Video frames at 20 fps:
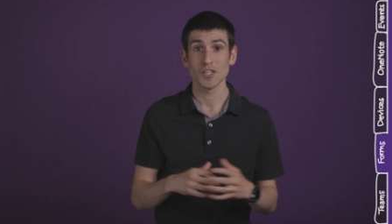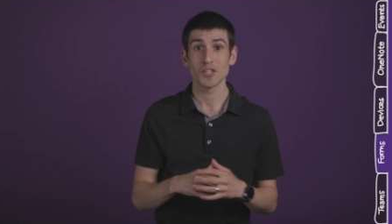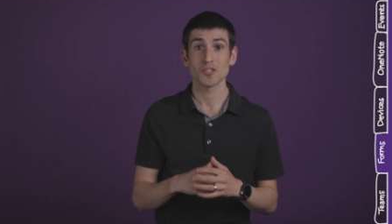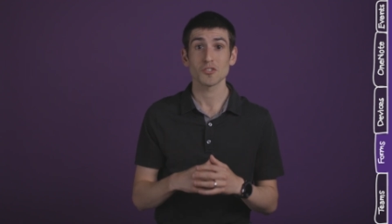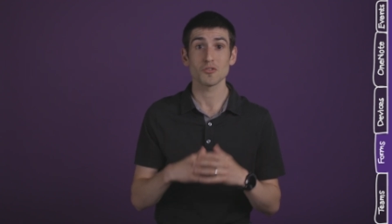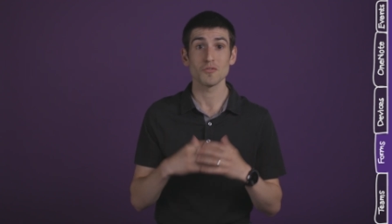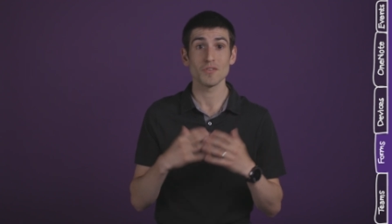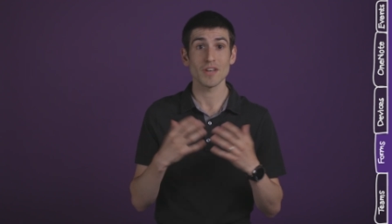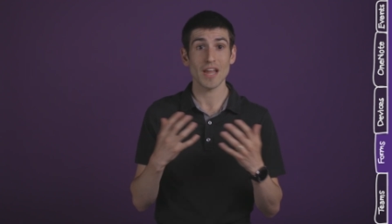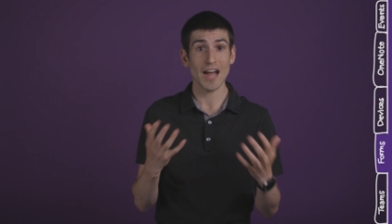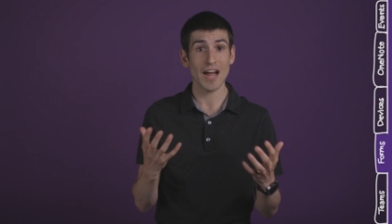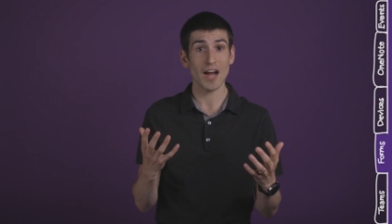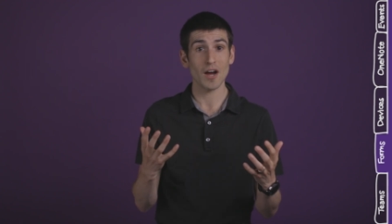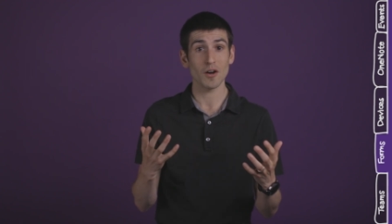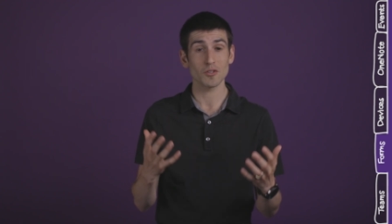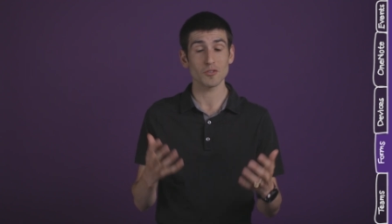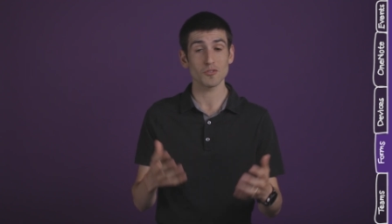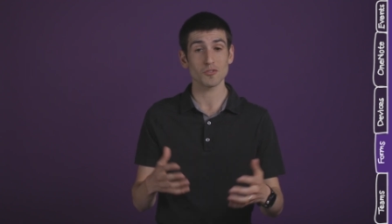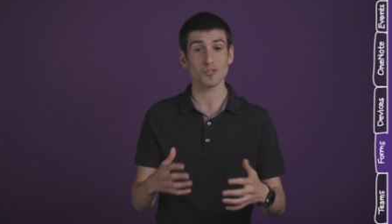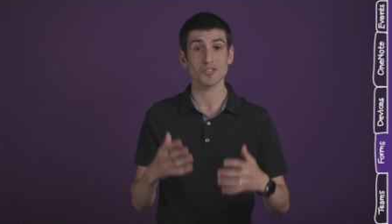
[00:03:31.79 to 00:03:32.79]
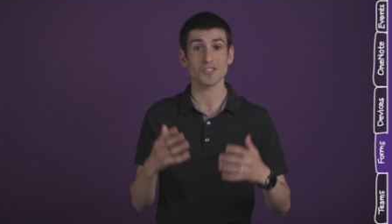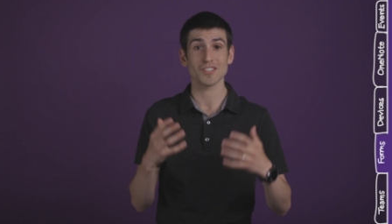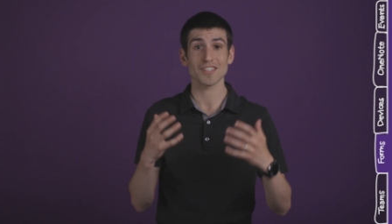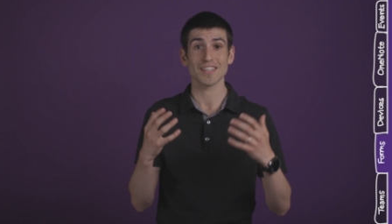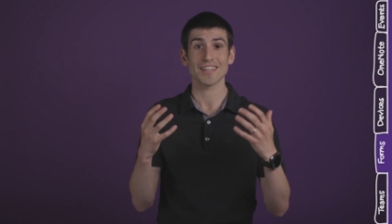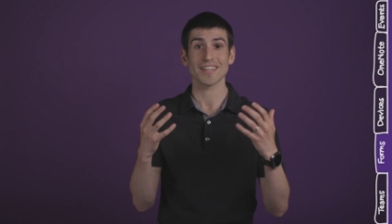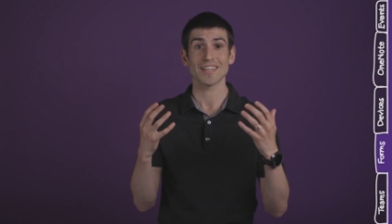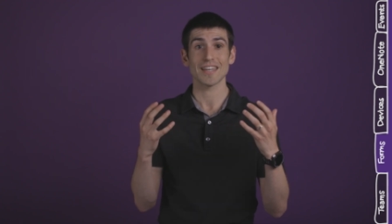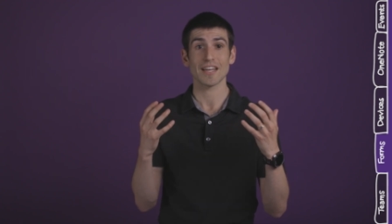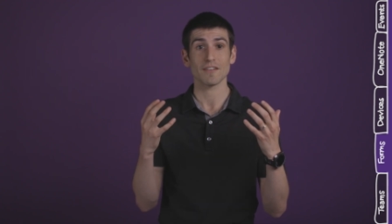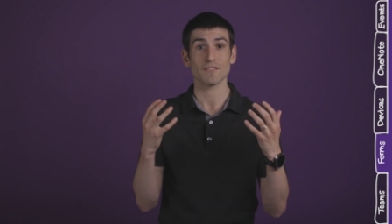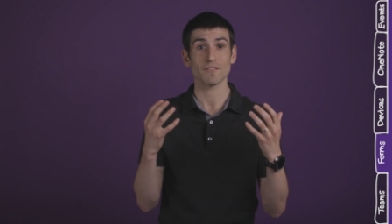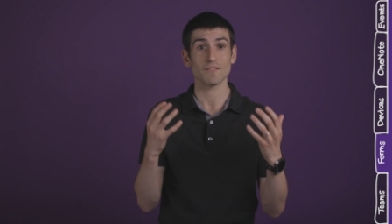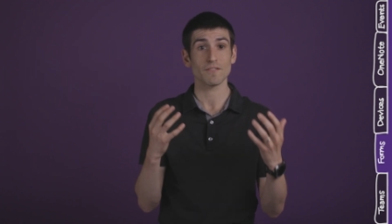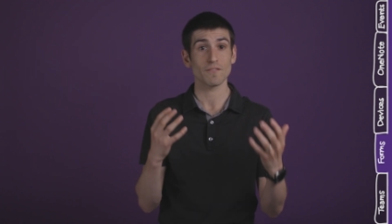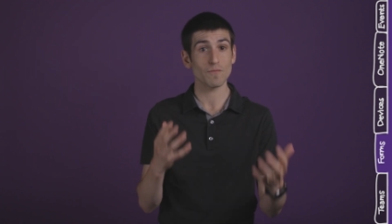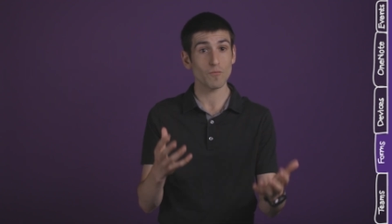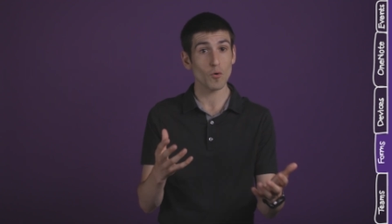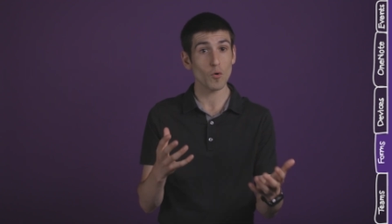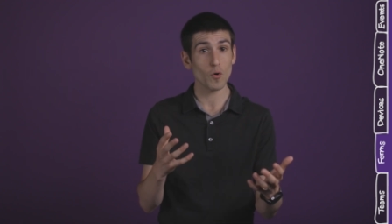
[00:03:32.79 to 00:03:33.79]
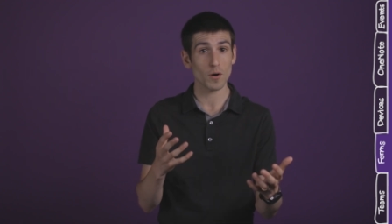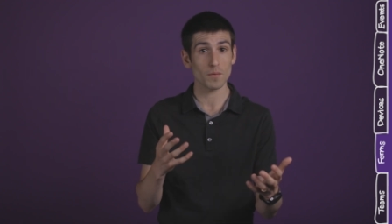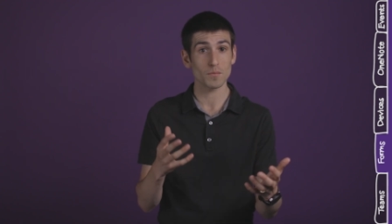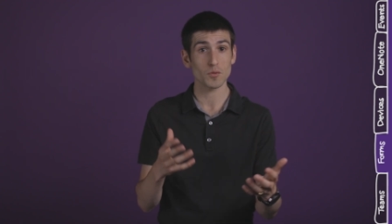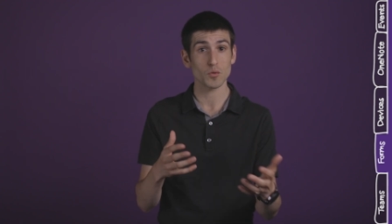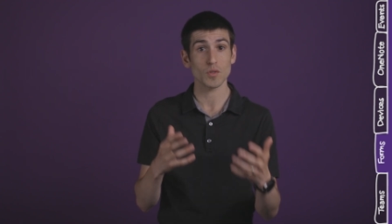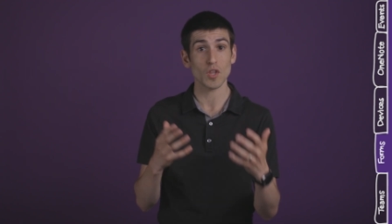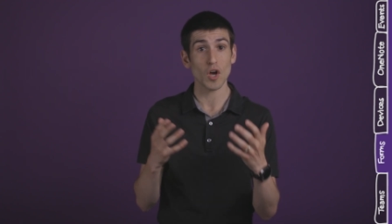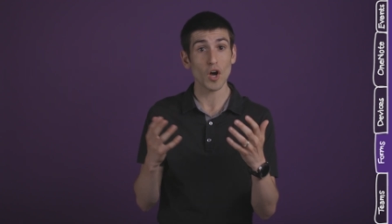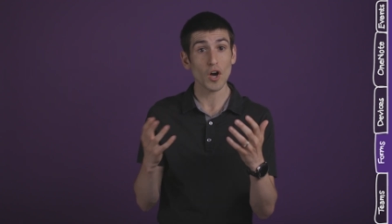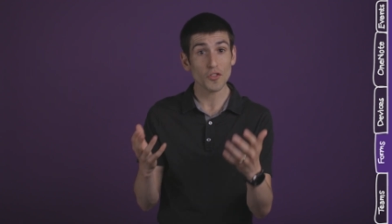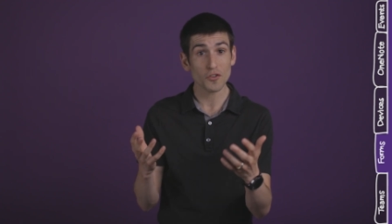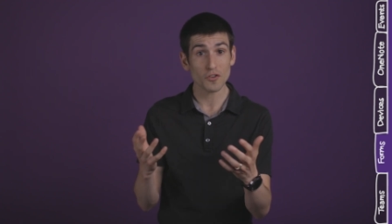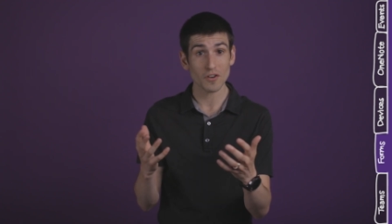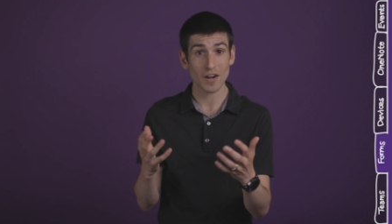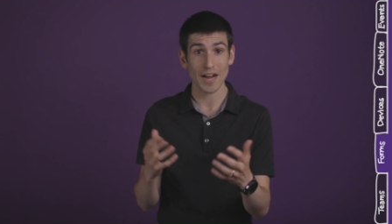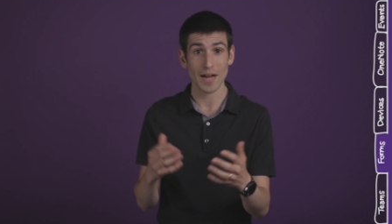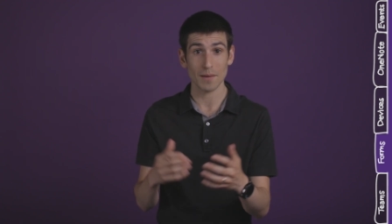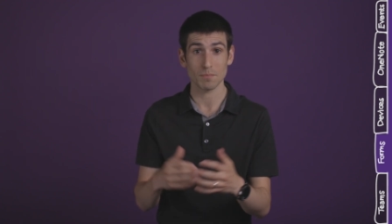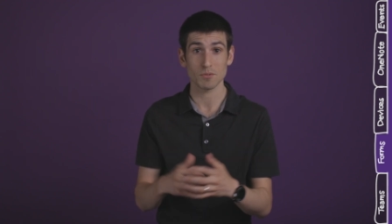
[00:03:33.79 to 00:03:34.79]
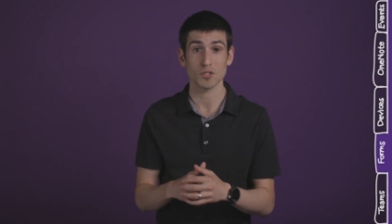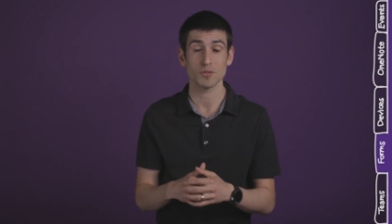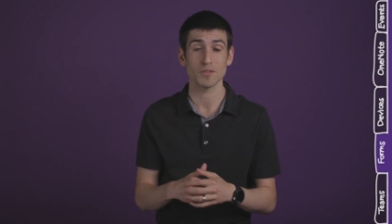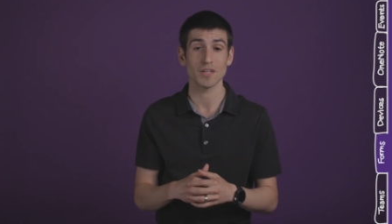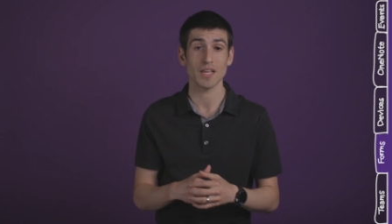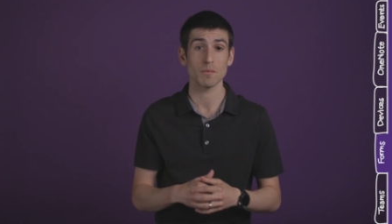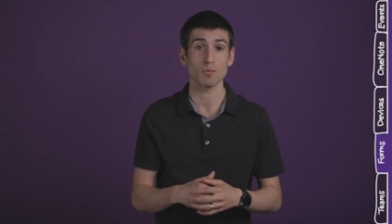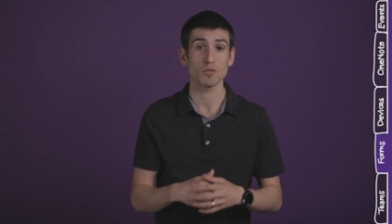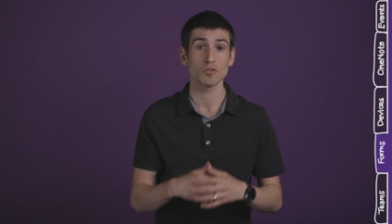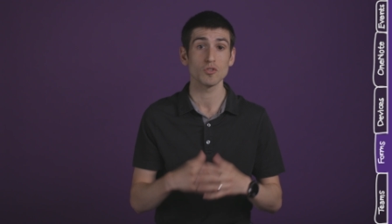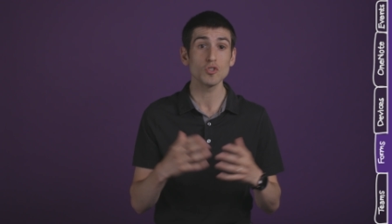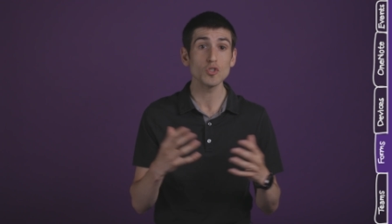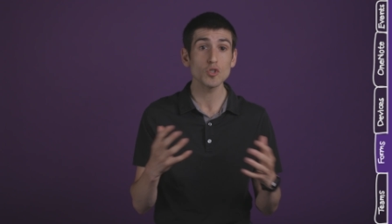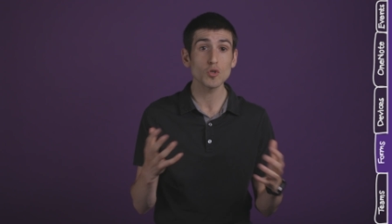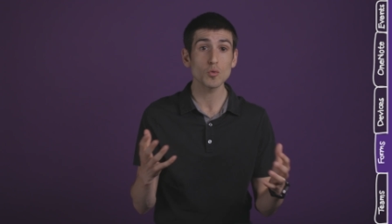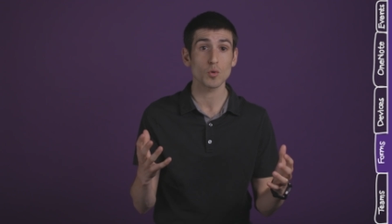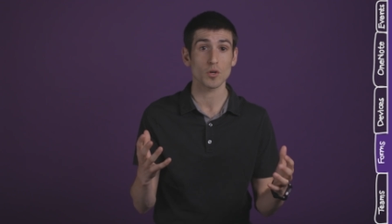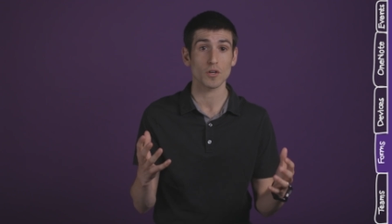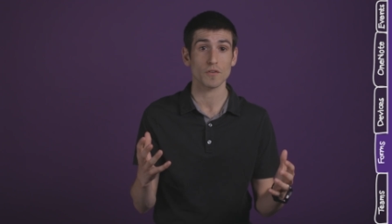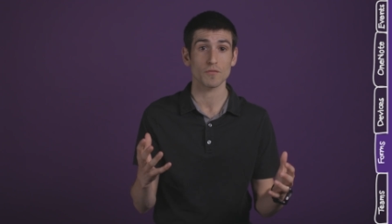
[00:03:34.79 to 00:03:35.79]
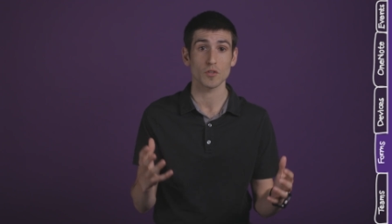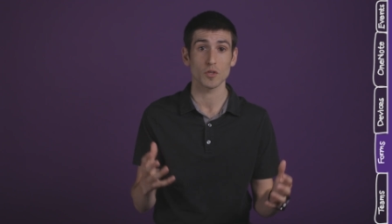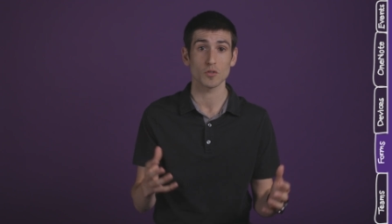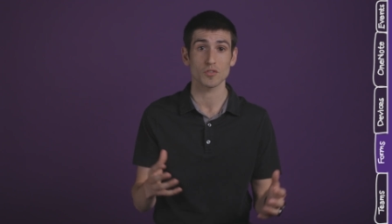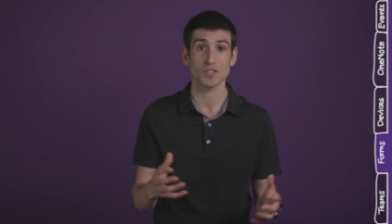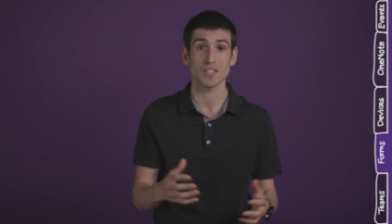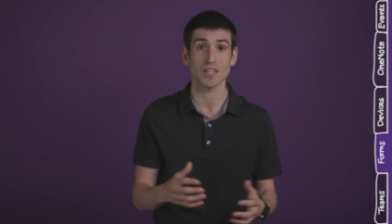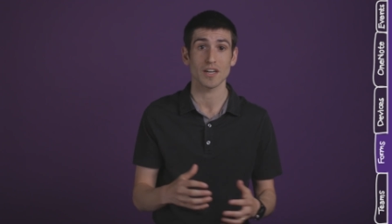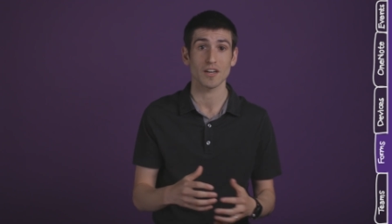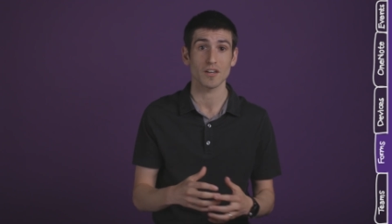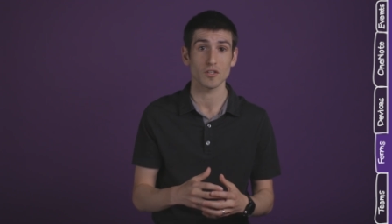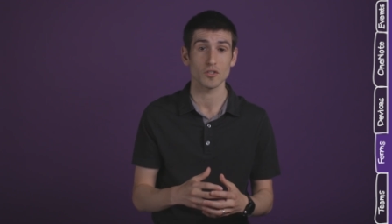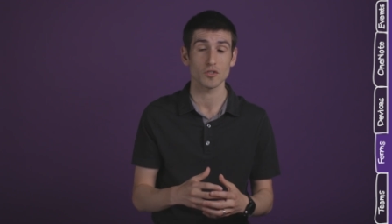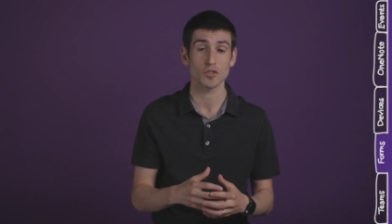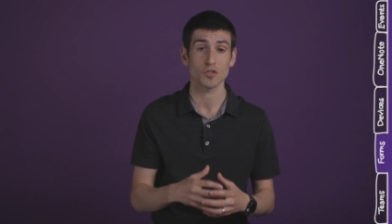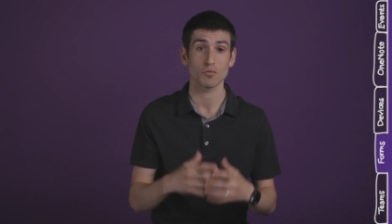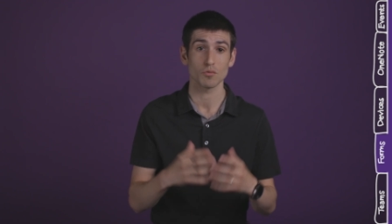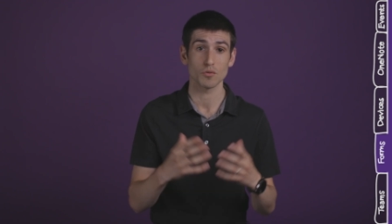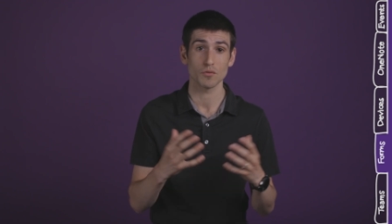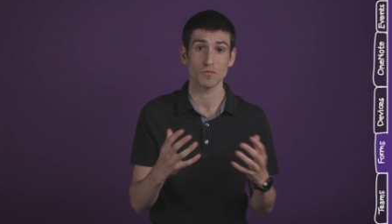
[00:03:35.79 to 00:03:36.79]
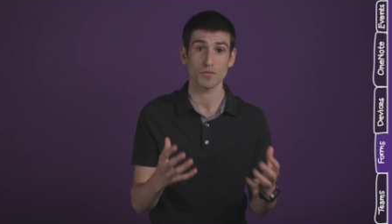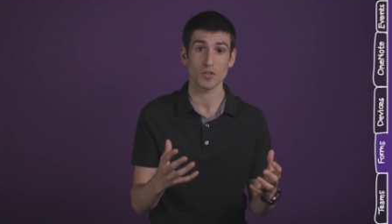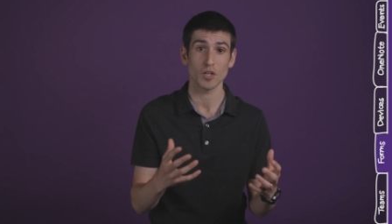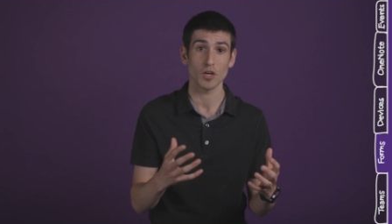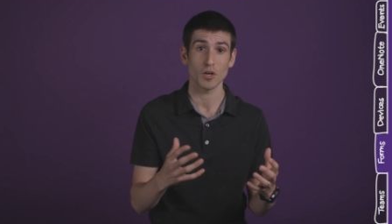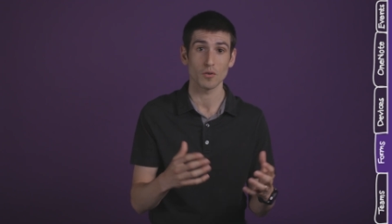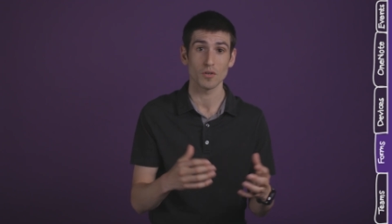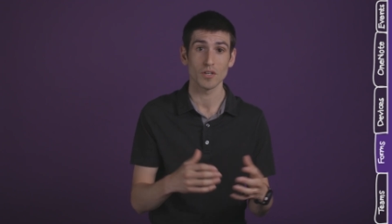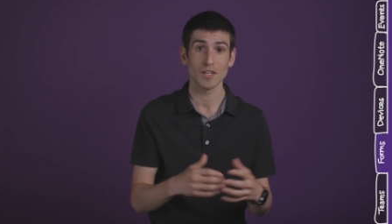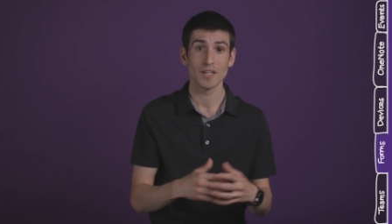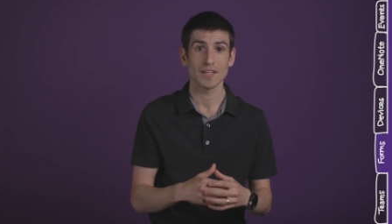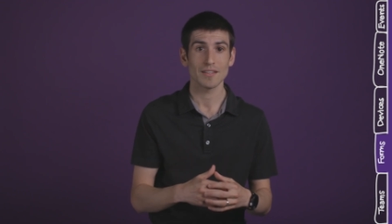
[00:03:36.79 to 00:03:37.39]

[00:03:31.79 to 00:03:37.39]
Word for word: so now users can connect Forms with other apps to enable new workflow scenarios through Flow,